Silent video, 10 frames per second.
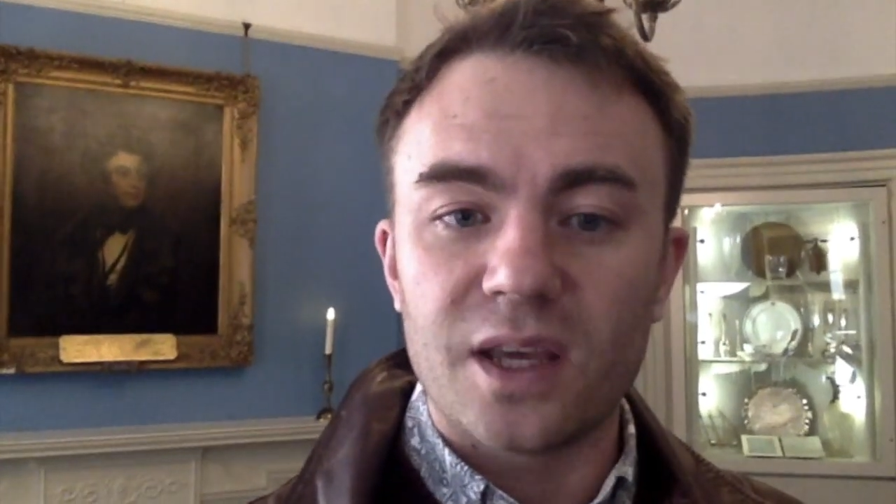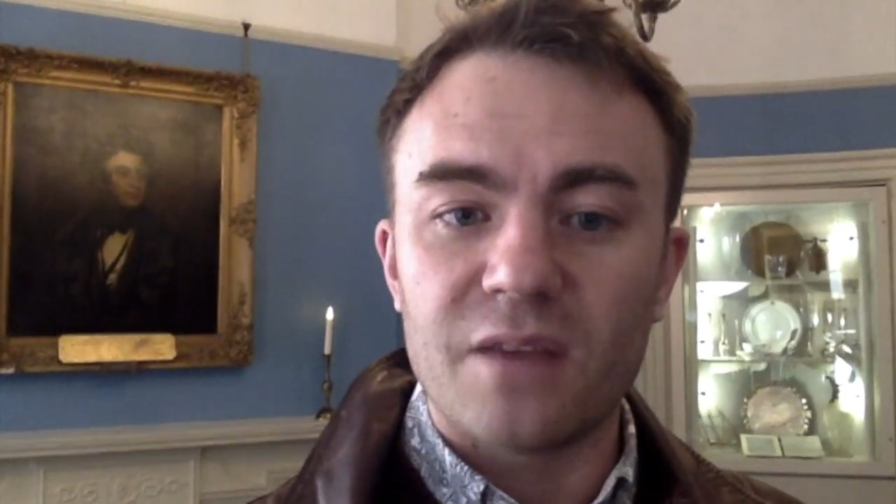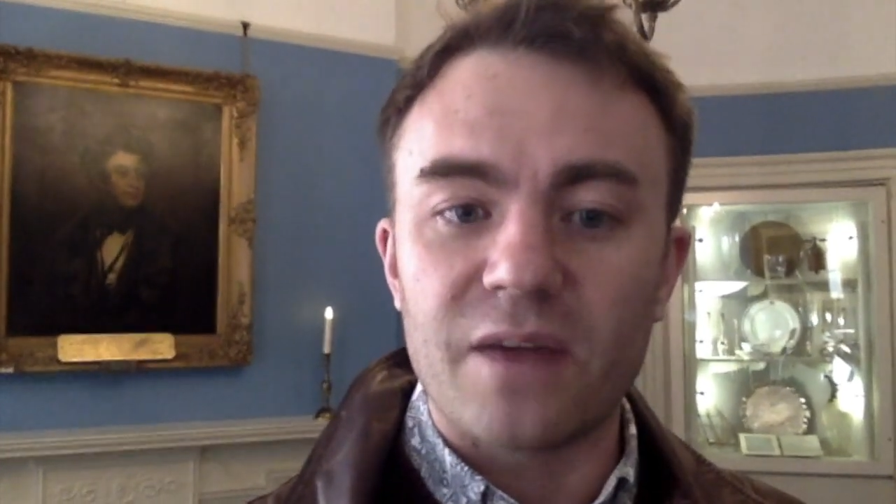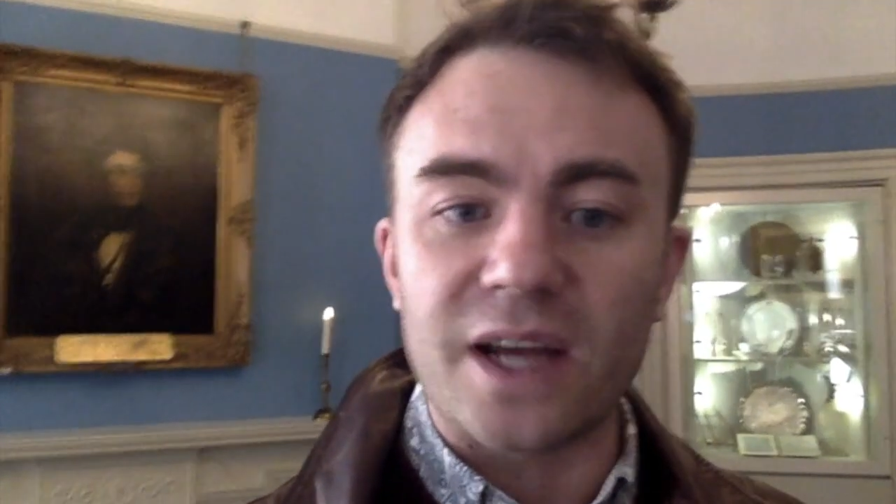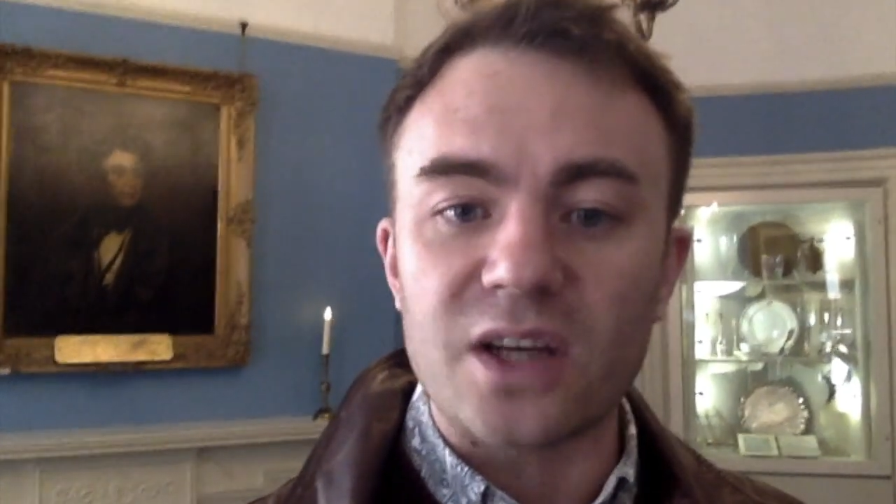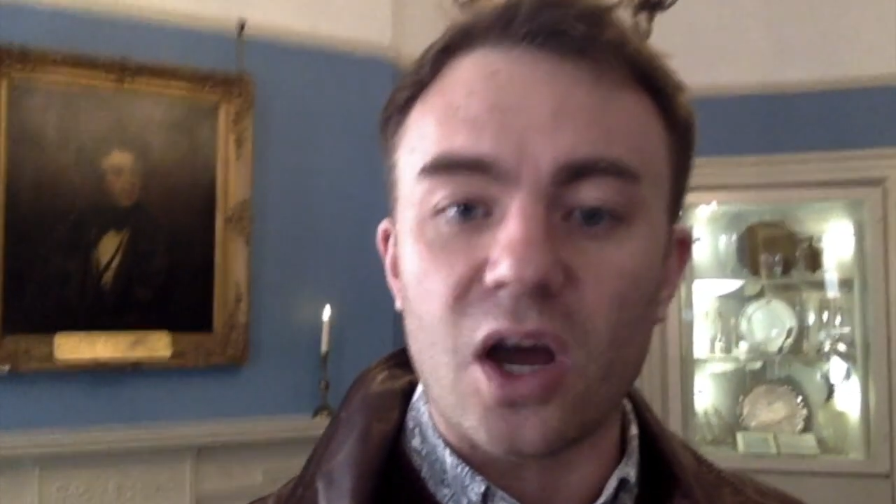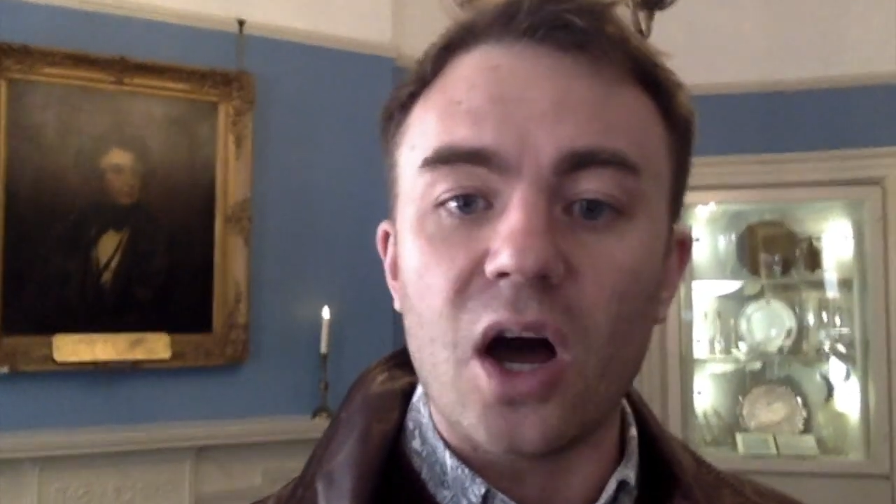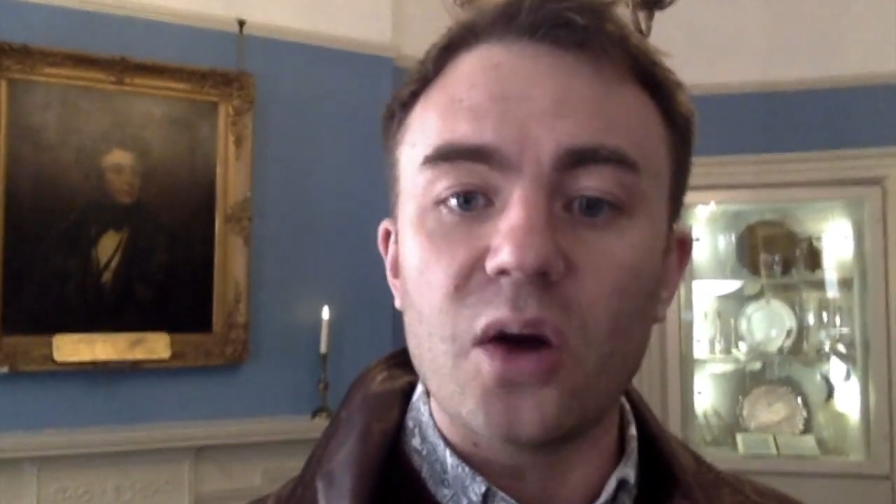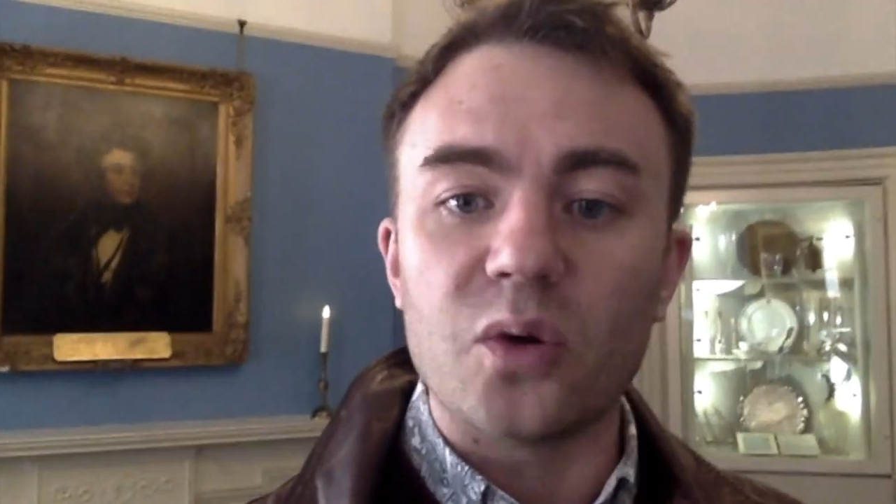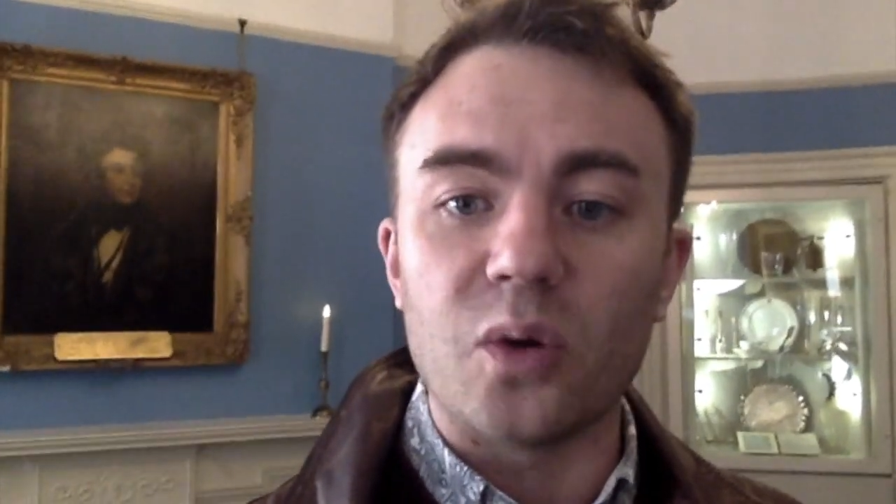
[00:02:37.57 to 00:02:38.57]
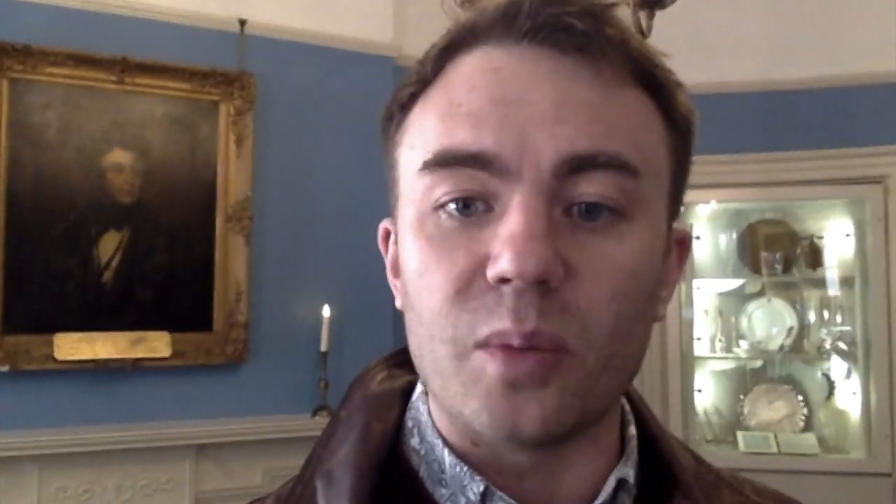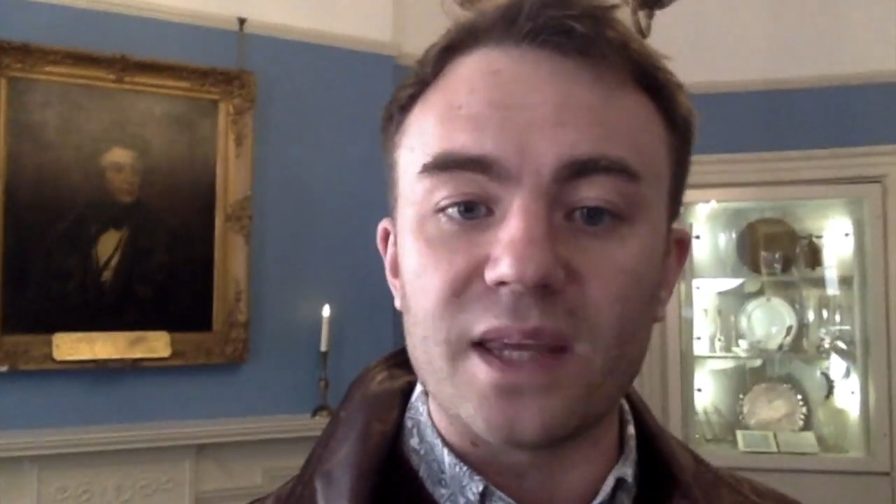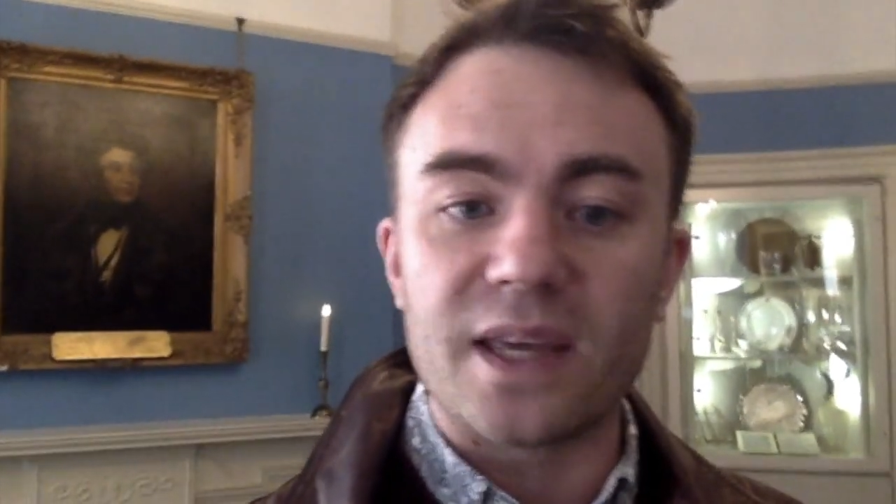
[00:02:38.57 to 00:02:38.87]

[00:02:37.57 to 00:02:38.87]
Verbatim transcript: In fact, arguably,